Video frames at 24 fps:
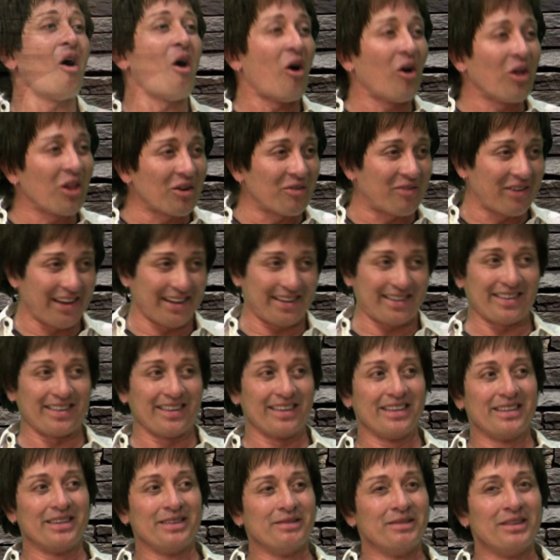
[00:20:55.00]
All of it.
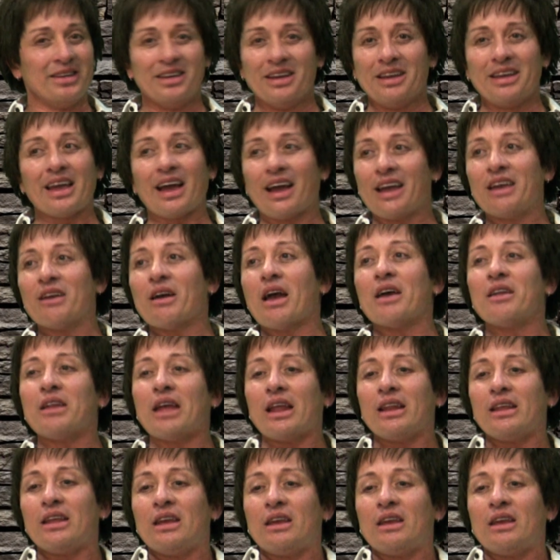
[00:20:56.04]
Yeah, and